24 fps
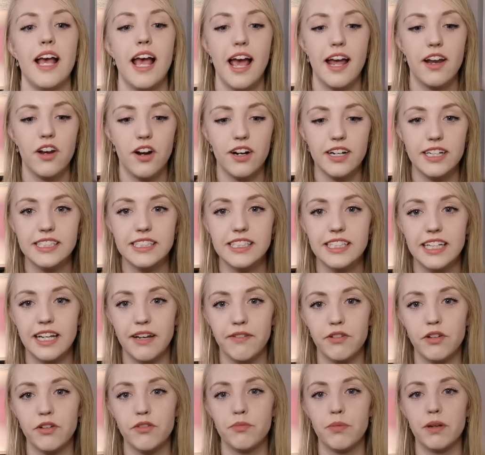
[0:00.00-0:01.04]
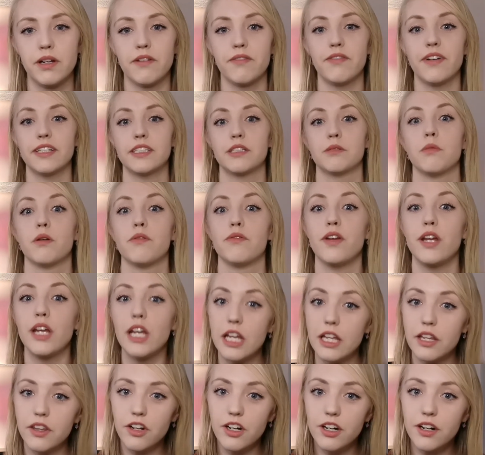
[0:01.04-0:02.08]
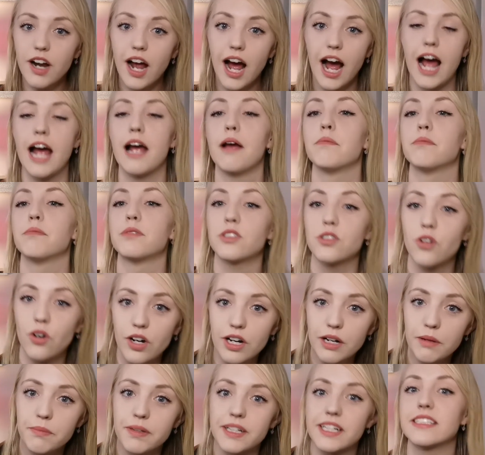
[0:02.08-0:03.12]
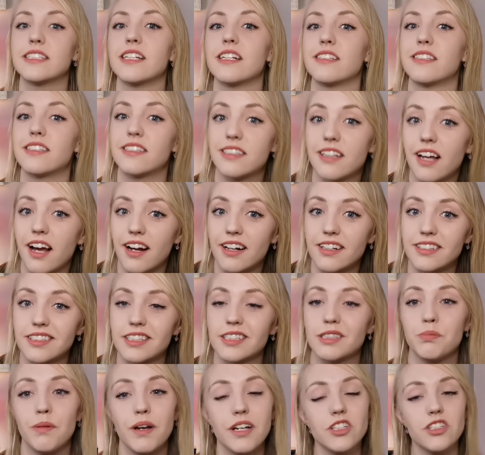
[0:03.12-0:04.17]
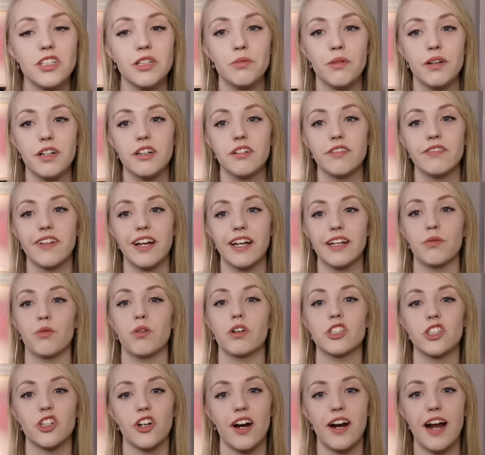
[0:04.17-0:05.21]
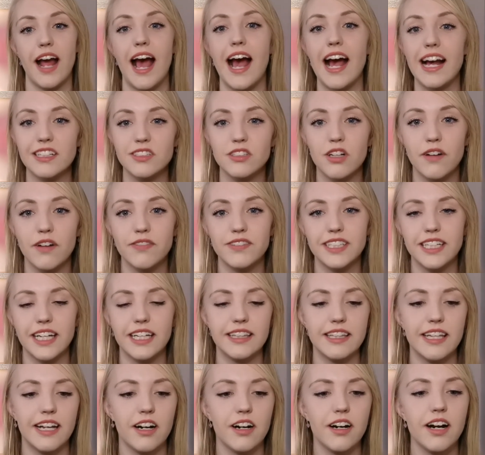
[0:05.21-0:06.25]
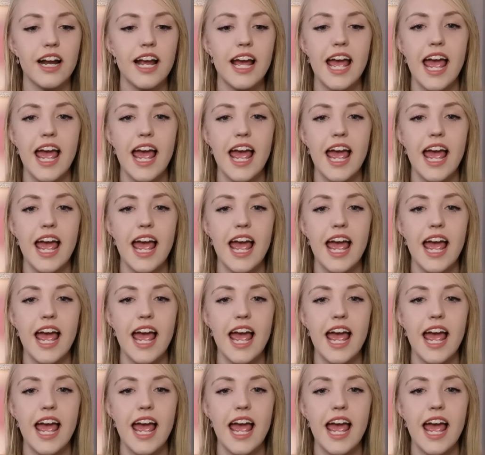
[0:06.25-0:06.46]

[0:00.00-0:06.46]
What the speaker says: And honestly, if you've been a victim of either, I am sorry, because it sucks, especially when you've like worked your ass off to get there